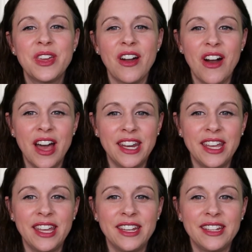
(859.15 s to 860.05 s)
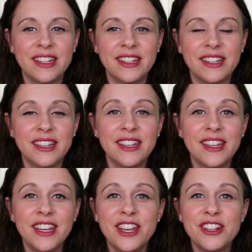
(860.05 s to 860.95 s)
got it.
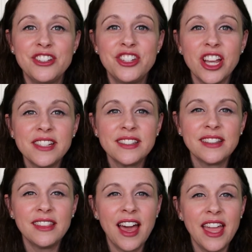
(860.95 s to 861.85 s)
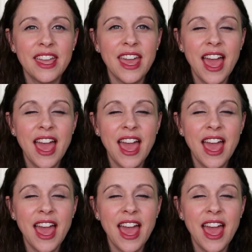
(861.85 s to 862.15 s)
Just like